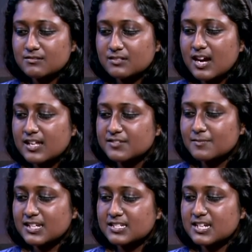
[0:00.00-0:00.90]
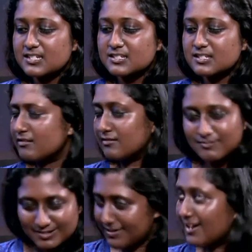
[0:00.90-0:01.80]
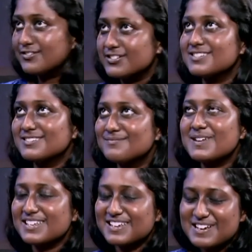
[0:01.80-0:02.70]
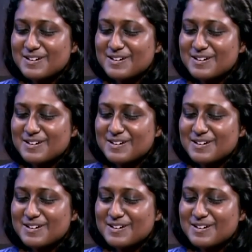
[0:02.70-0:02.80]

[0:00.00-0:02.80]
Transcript: kinds of meditation, there are hundreds, many,